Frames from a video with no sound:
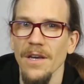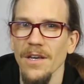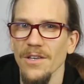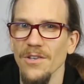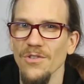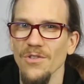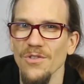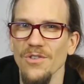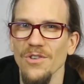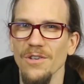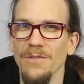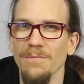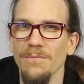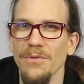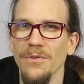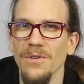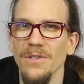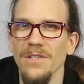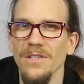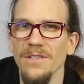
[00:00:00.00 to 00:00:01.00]
you could
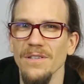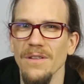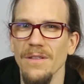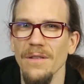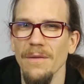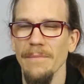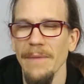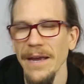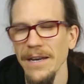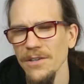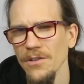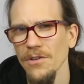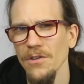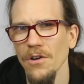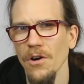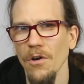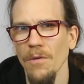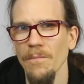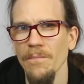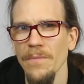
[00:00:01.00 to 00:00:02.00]
put the
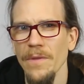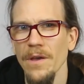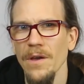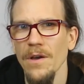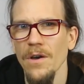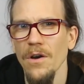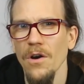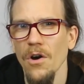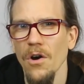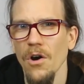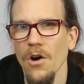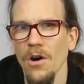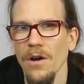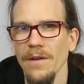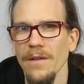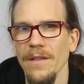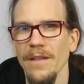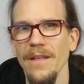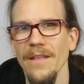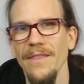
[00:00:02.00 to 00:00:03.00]
metronome
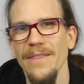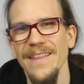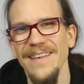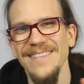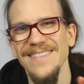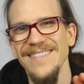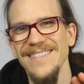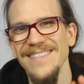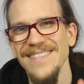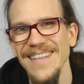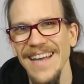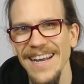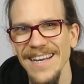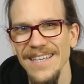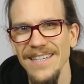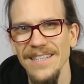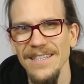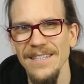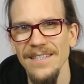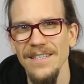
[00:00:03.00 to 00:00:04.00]
on the
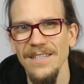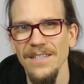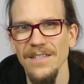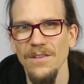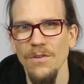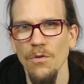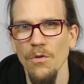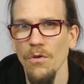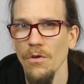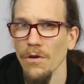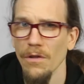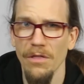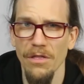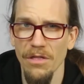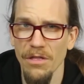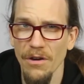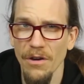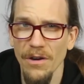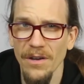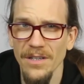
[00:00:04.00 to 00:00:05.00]
second or
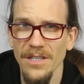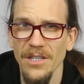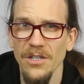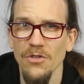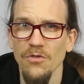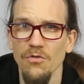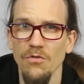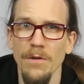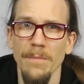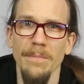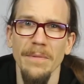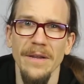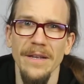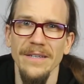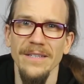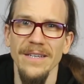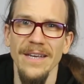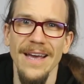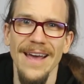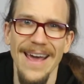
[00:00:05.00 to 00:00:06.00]
third
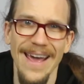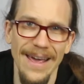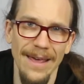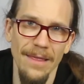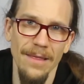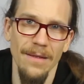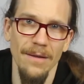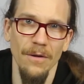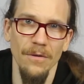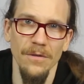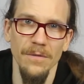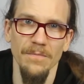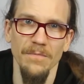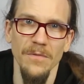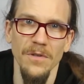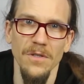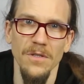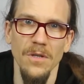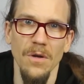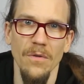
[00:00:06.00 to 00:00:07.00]
triplet eighth note,
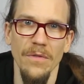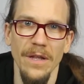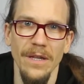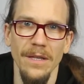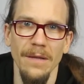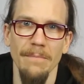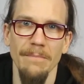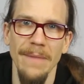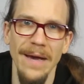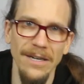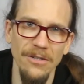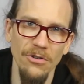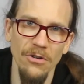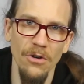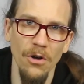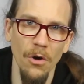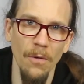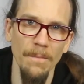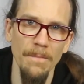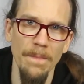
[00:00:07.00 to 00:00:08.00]
so that the
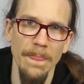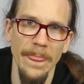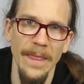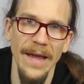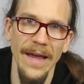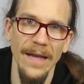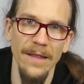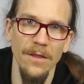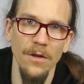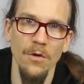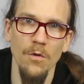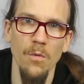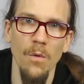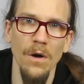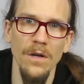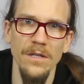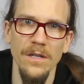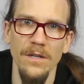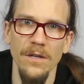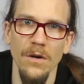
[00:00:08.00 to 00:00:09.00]
metronome and the
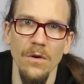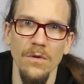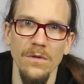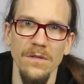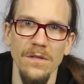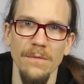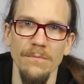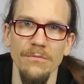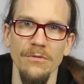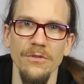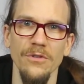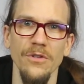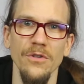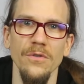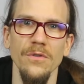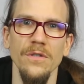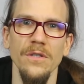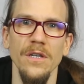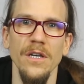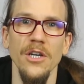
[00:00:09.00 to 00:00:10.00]
quarter notes
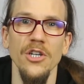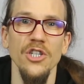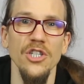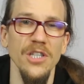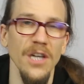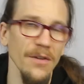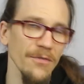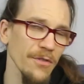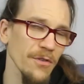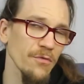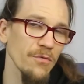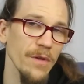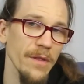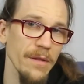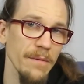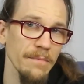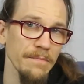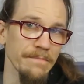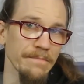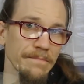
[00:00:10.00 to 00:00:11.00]
produce a shuffle
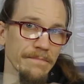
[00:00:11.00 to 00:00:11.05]
rhythm.